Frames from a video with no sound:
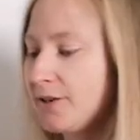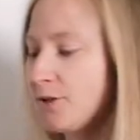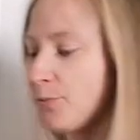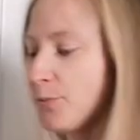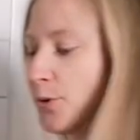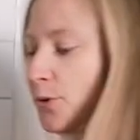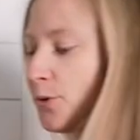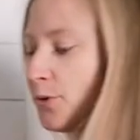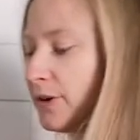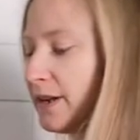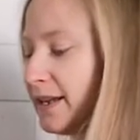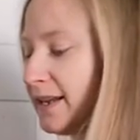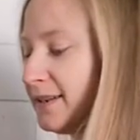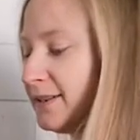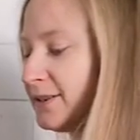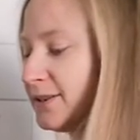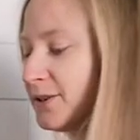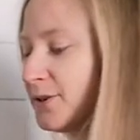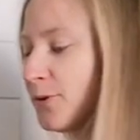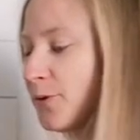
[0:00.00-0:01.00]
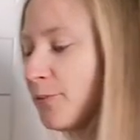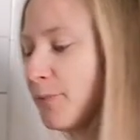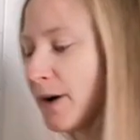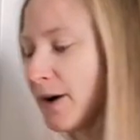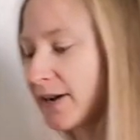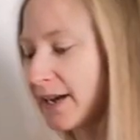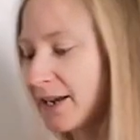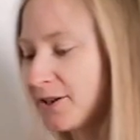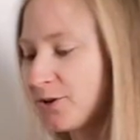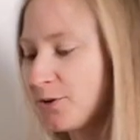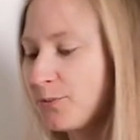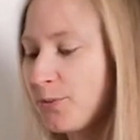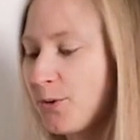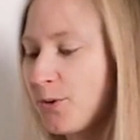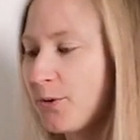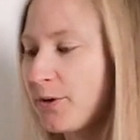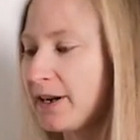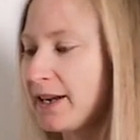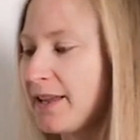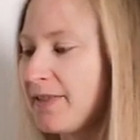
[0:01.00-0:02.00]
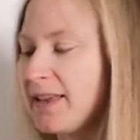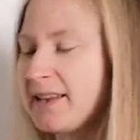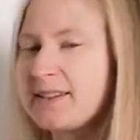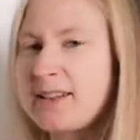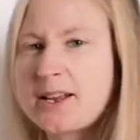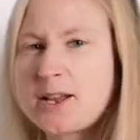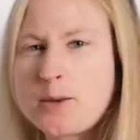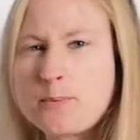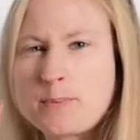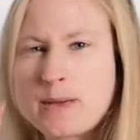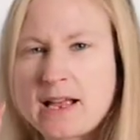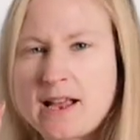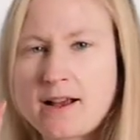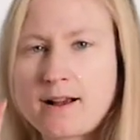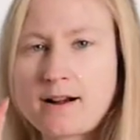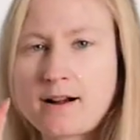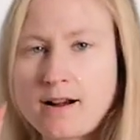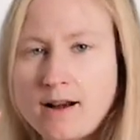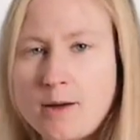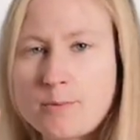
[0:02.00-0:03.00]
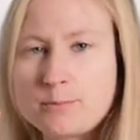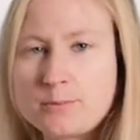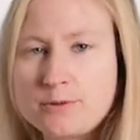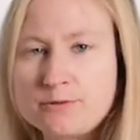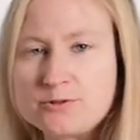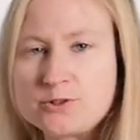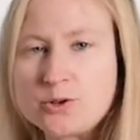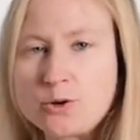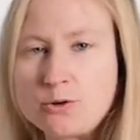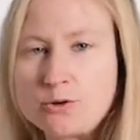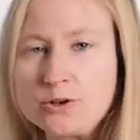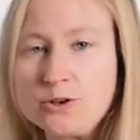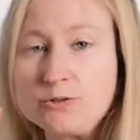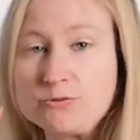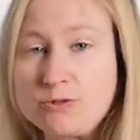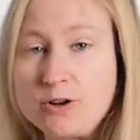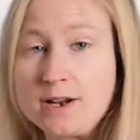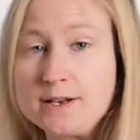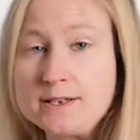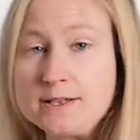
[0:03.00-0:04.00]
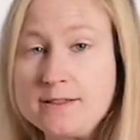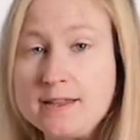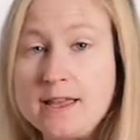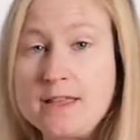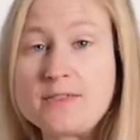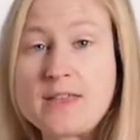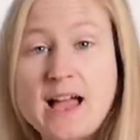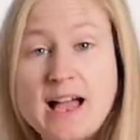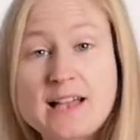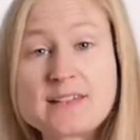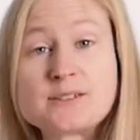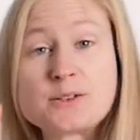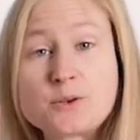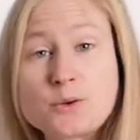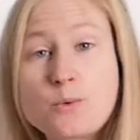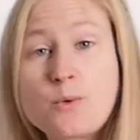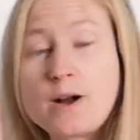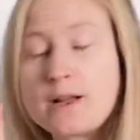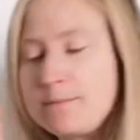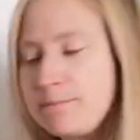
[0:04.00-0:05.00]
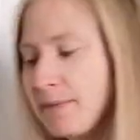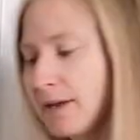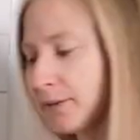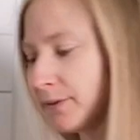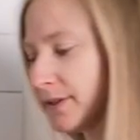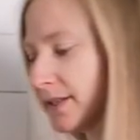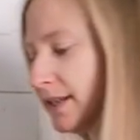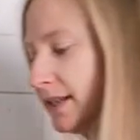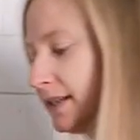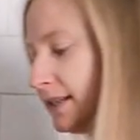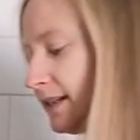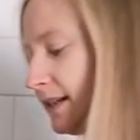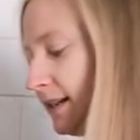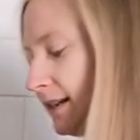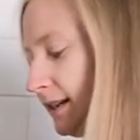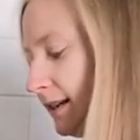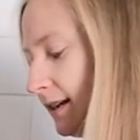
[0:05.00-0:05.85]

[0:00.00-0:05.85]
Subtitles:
and you pour it into your mug, as you're pouring it, there's like a big clump of chocolate right at the end that hasn't quite melted.